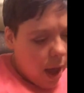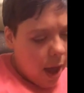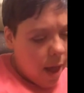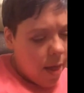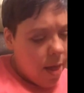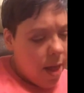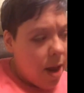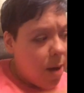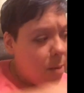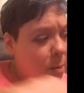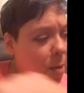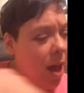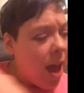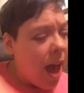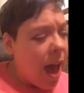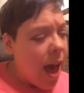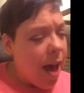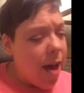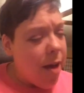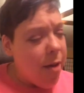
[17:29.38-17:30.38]
and then we
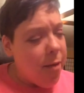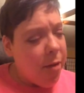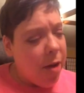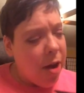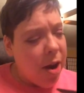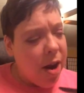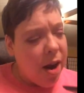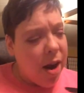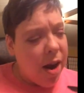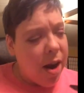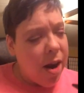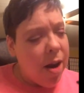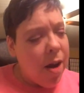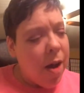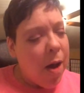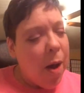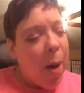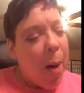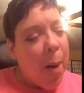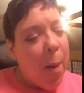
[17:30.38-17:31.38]
have our
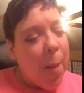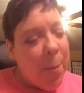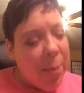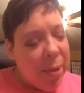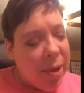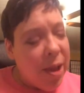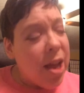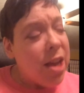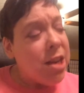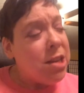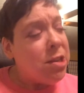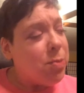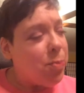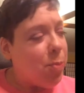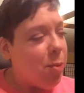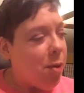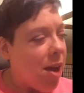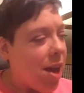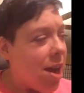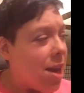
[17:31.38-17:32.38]
blush
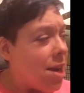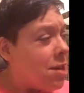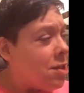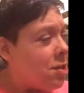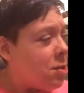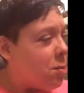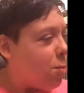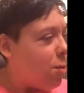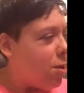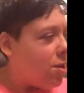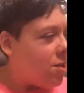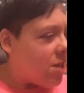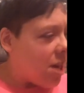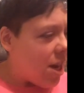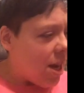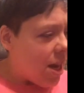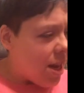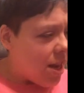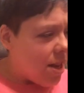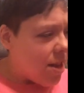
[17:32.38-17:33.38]
brush, which
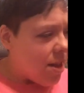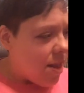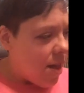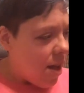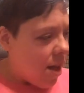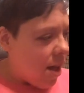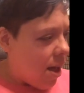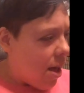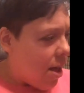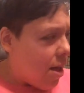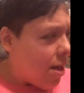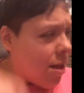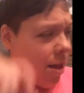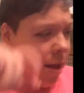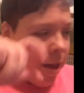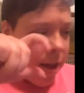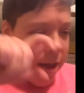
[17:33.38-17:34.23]
is the